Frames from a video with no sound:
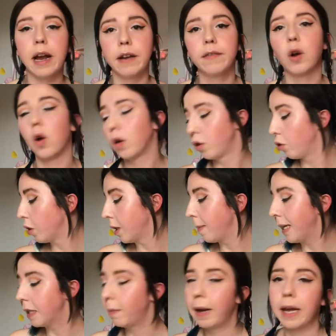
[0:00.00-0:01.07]
And of course, trust
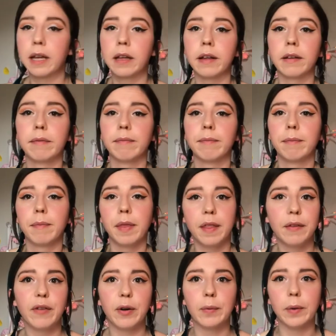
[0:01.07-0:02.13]
me, to pick
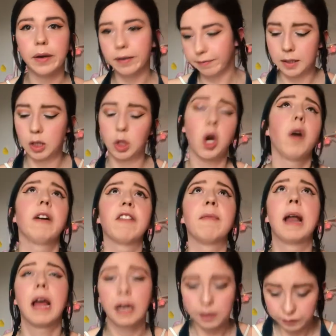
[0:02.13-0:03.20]
the wrong one. Story of
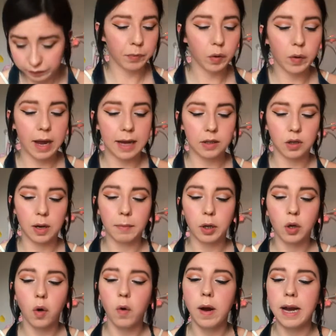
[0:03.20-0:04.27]
my life. Okay, so I'm
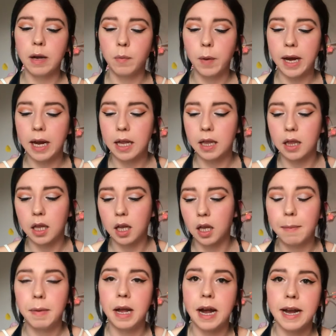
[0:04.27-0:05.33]
gonna go in with
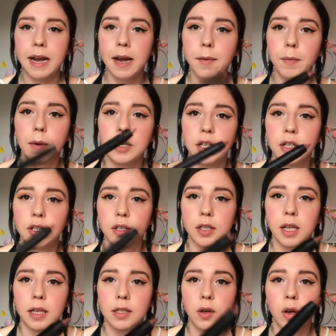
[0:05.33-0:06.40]
lip liner, which is
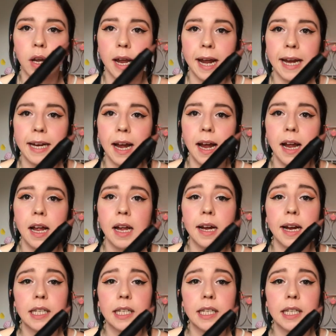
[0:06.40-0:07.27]
just this color here.